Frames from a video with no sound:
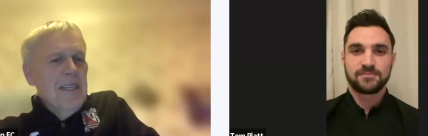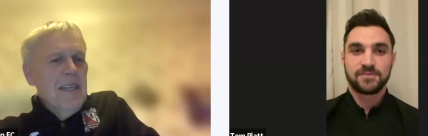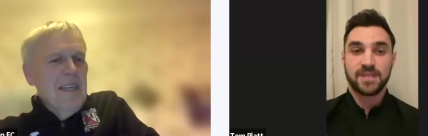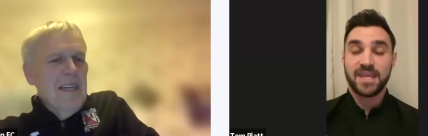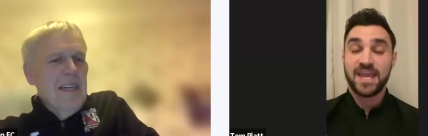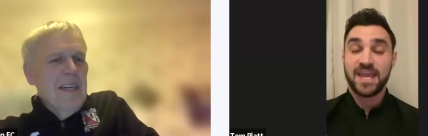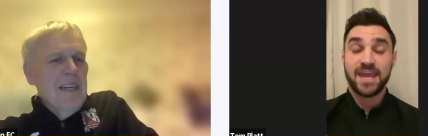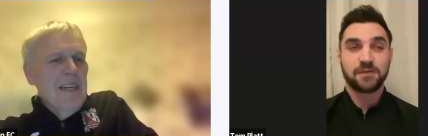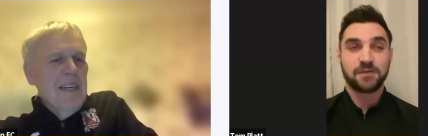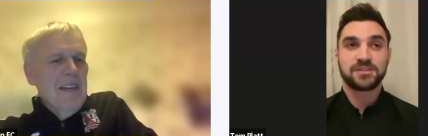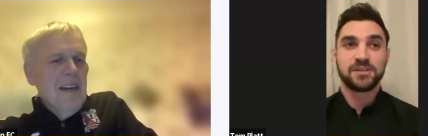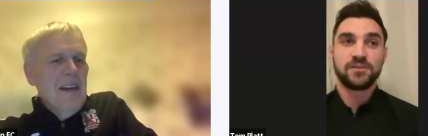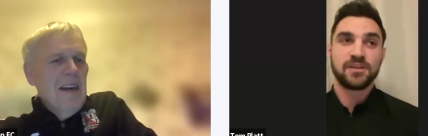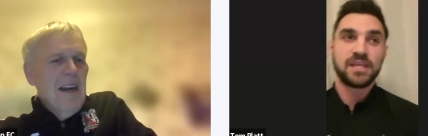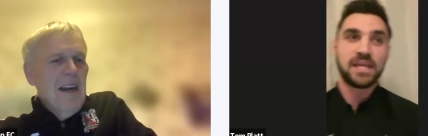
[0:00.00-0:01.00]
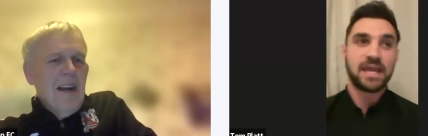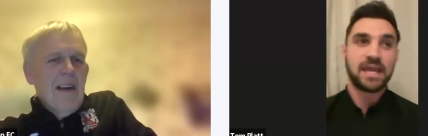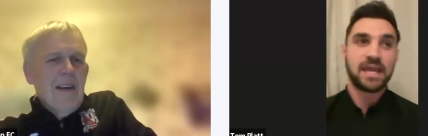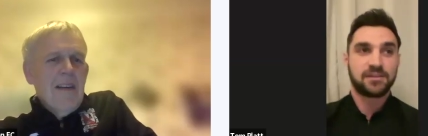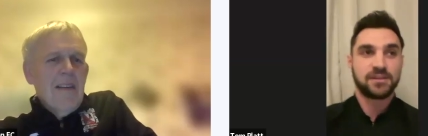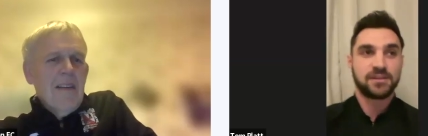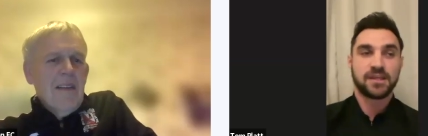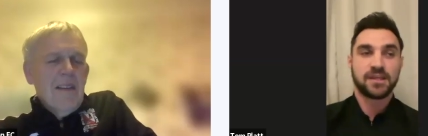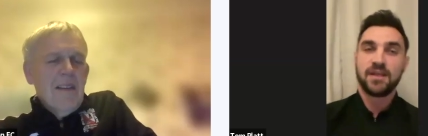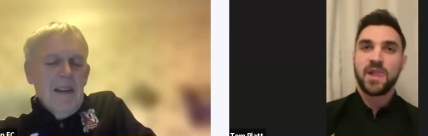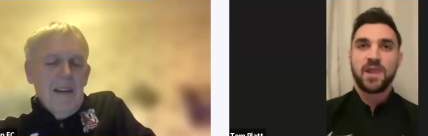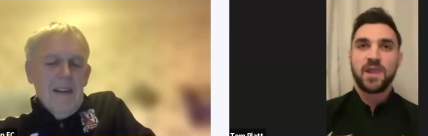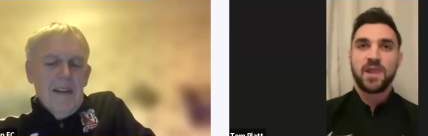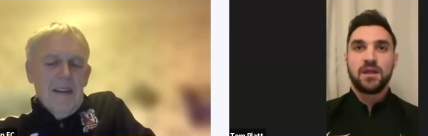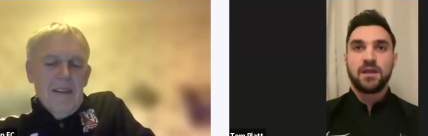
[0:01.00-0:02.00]
Speaker 1: Yeah, absolutely. Yeah, I think
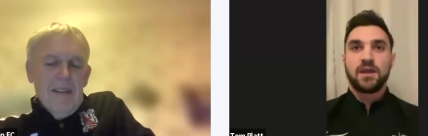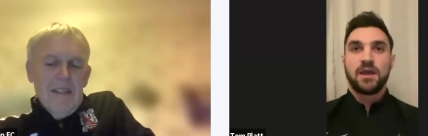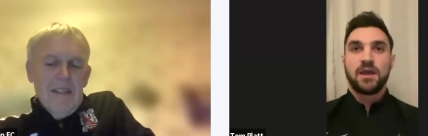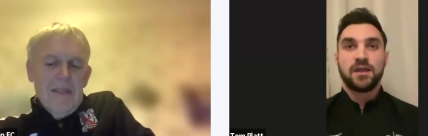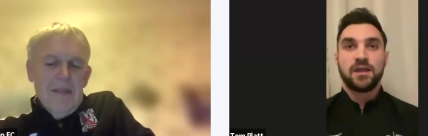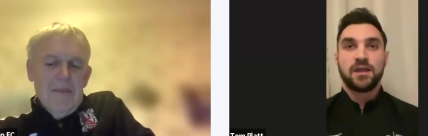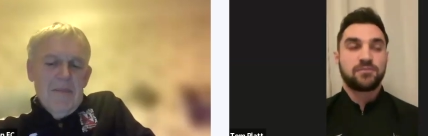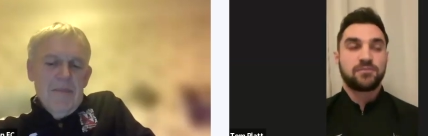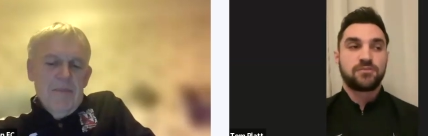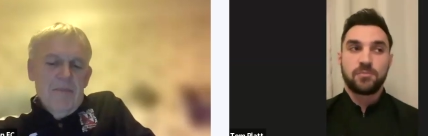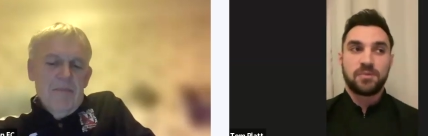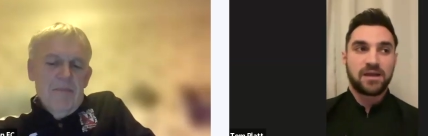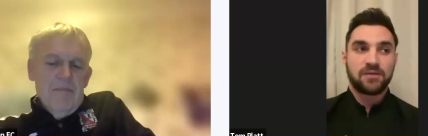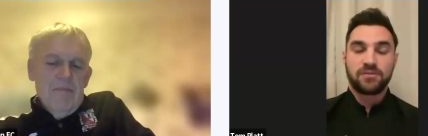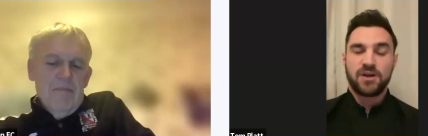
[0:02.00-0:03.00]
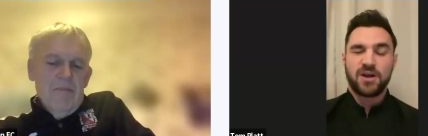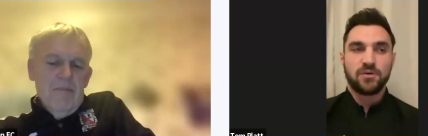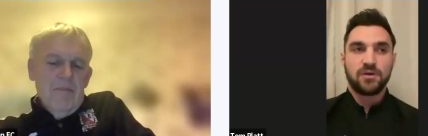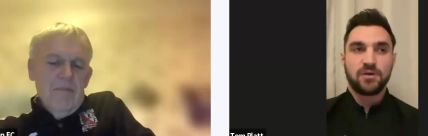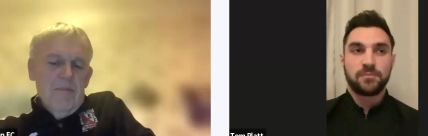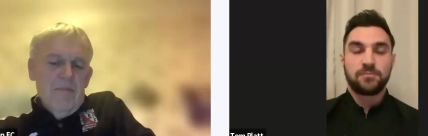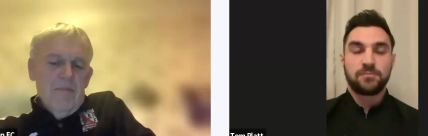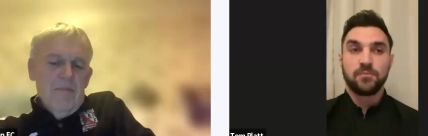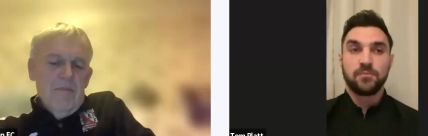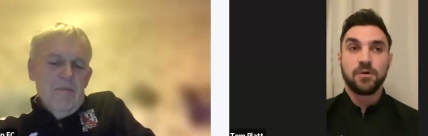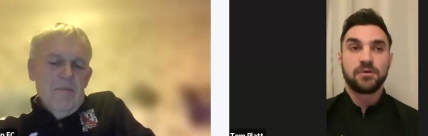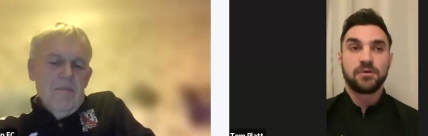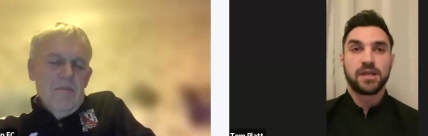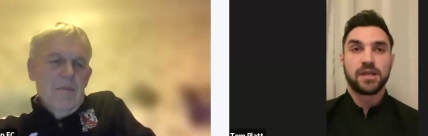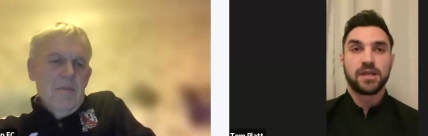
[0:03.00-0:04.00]
uh, the full back four were, were
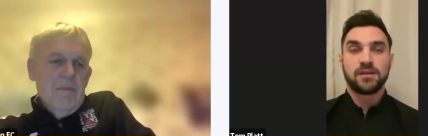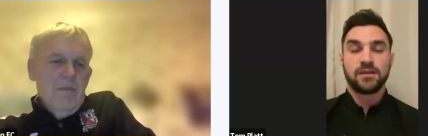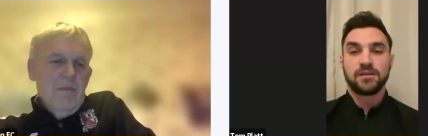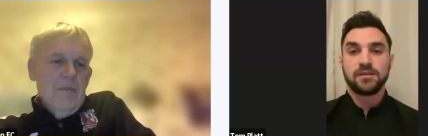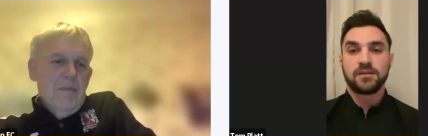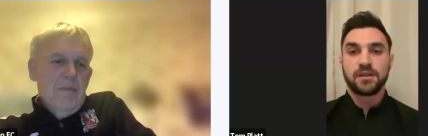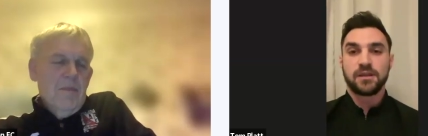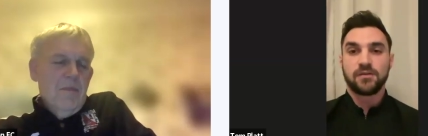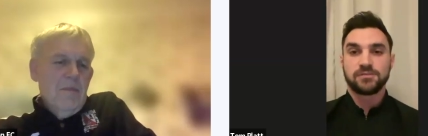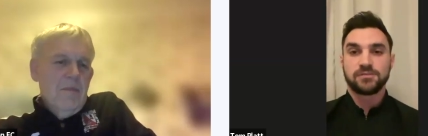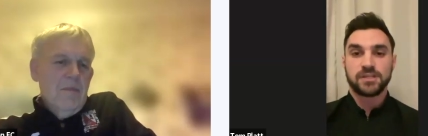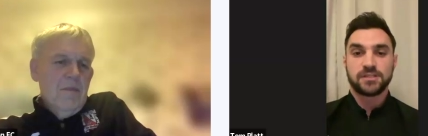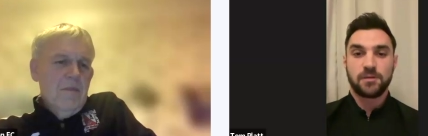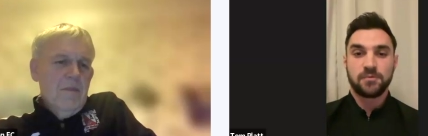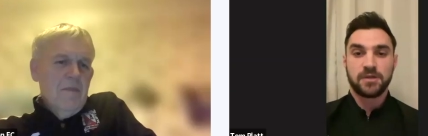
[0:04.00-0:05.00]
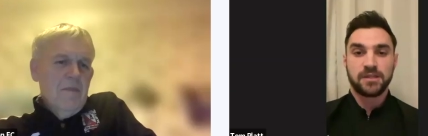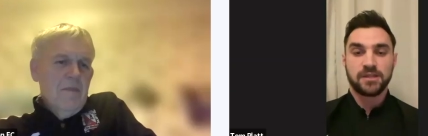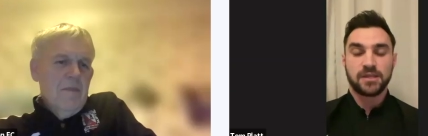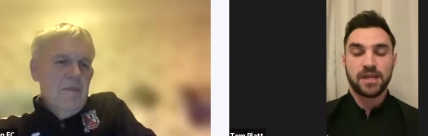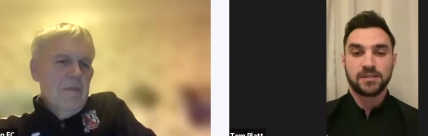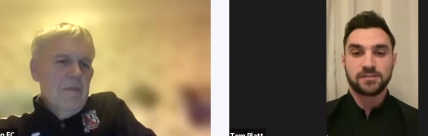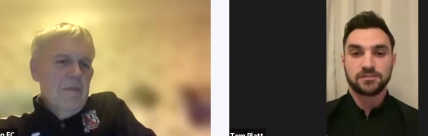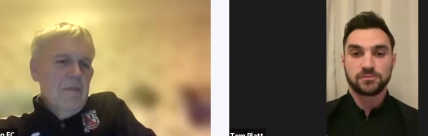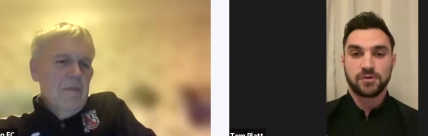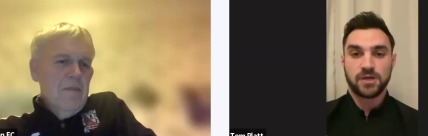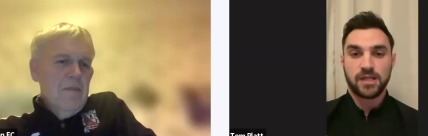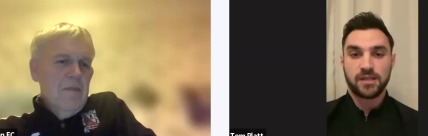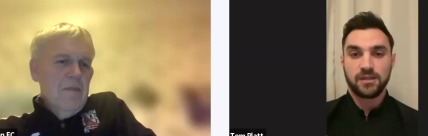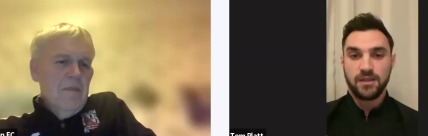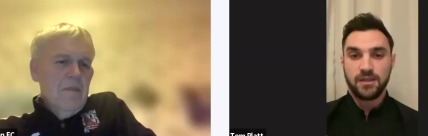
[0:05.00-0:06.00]
brilliant, and obviously Tommy in the nets as
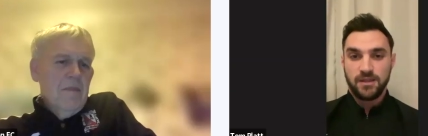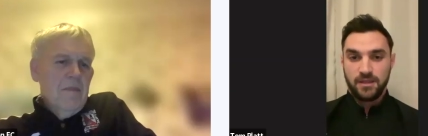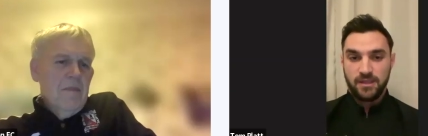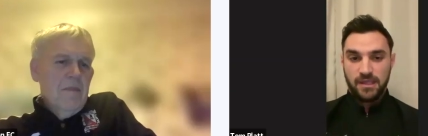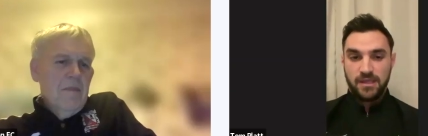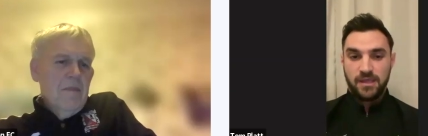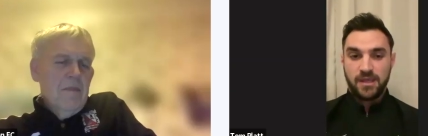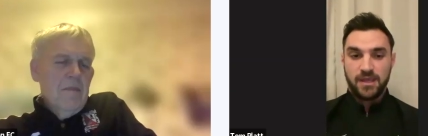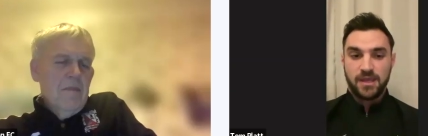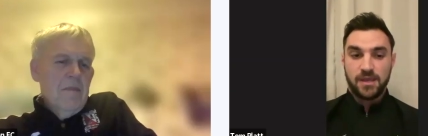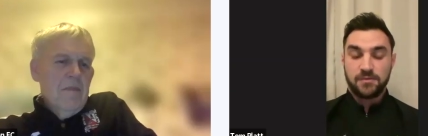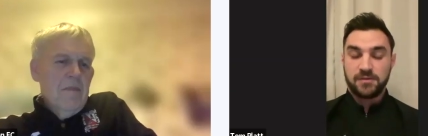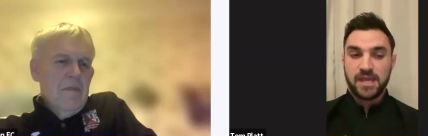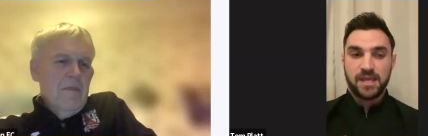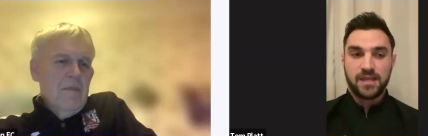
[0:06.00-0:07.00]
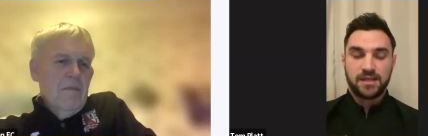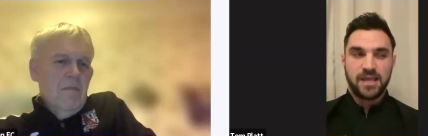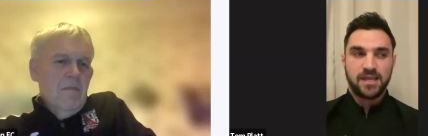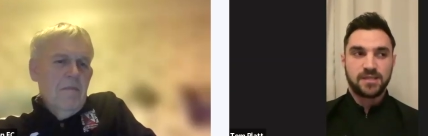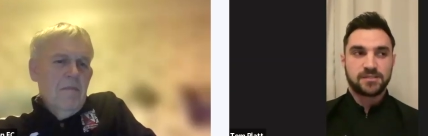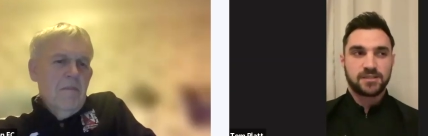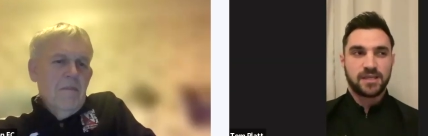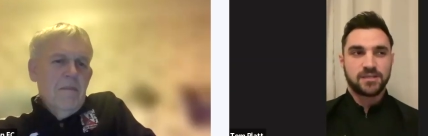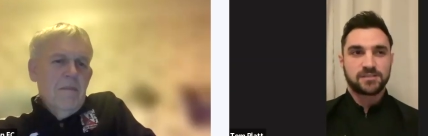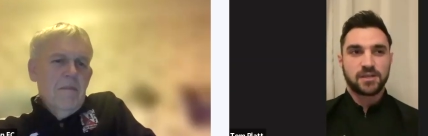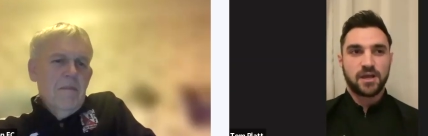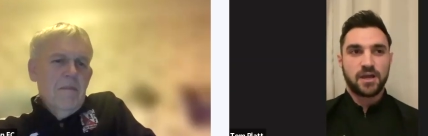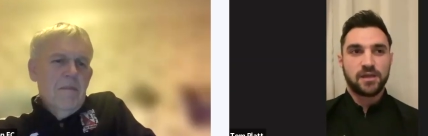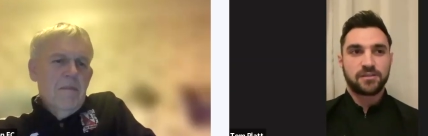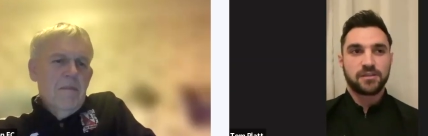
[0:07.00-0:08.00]
well. Uh, yeah, like you say,
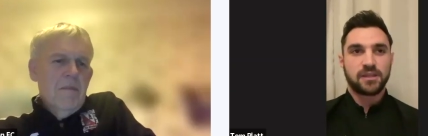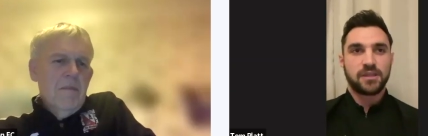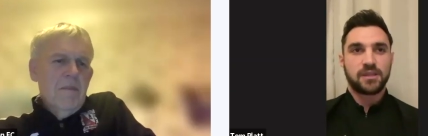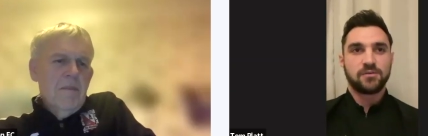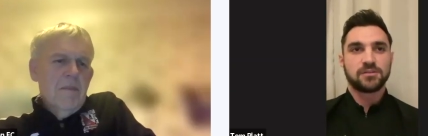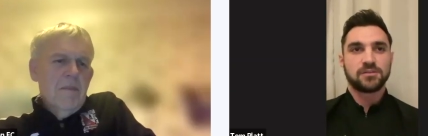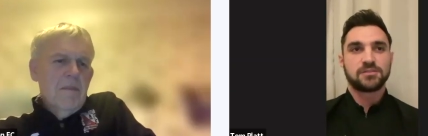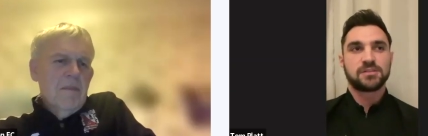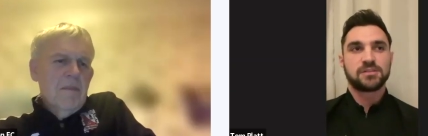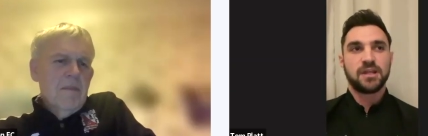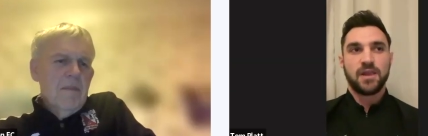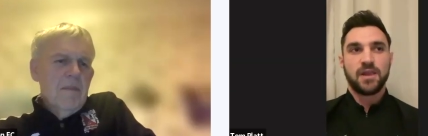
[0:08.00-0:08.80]
Scott, I think he was